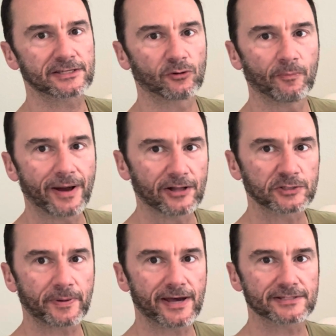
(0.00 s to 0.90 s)
little
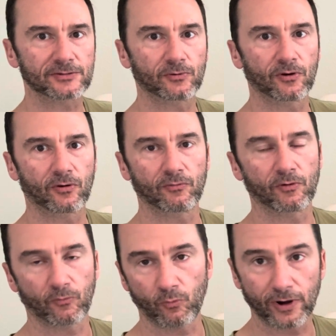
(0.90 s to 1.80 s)
bounce pass
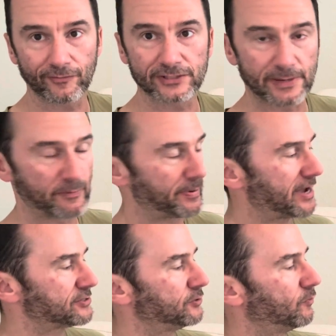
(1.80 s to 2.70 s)
or whatever type of
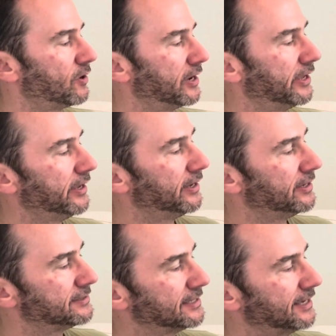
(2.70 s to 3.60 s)
pass you want
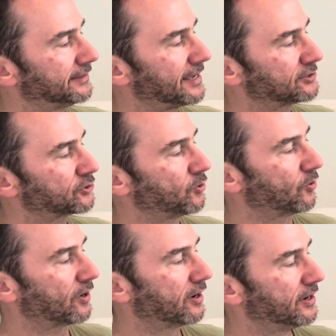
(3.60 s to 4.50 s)
to get that
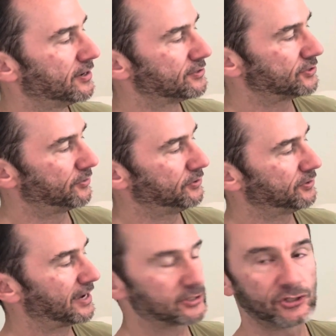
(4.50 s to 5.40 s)
score. So you
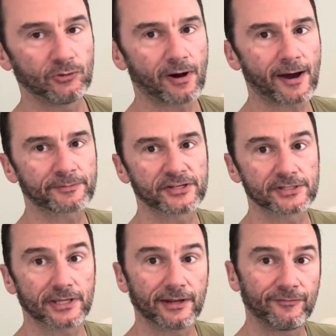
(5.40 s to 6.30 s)
got two options,
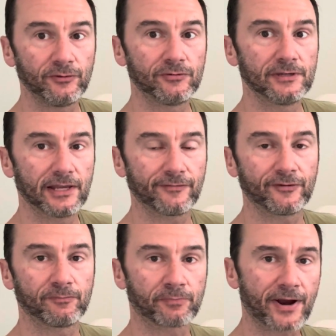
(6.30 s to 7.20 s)
and if
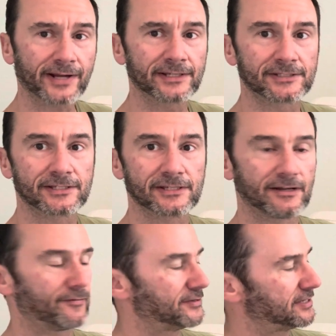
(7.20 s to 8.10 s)
you practice this
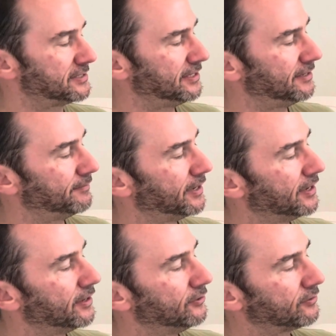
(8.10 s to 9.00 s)
enough as a team,
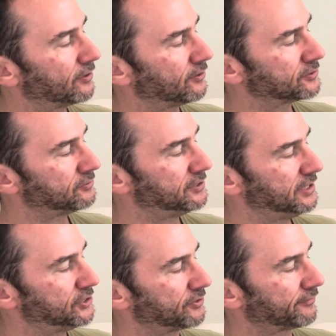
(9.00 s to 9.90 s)
you can also
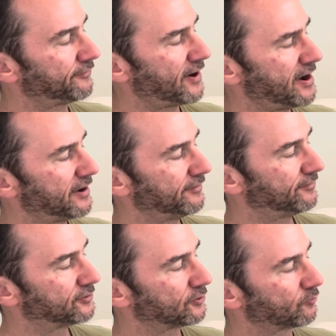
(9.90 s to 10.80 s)
teach your
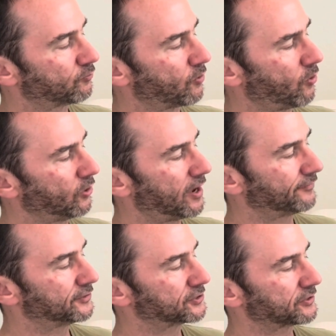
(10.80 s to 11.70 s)
5 to roll
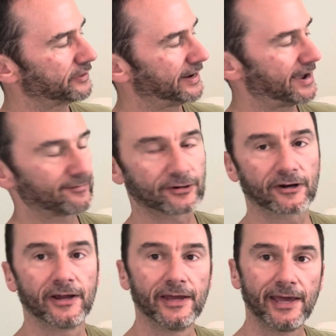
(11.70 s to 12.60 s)
off the screen
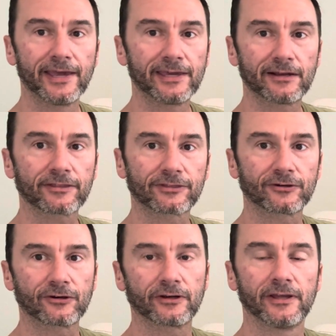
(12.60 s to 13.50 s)
after and get a
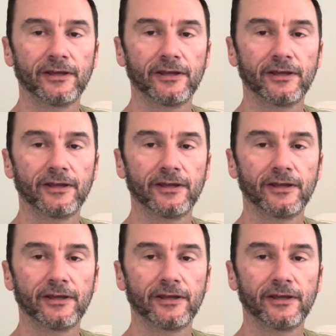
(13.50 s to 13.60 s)
third,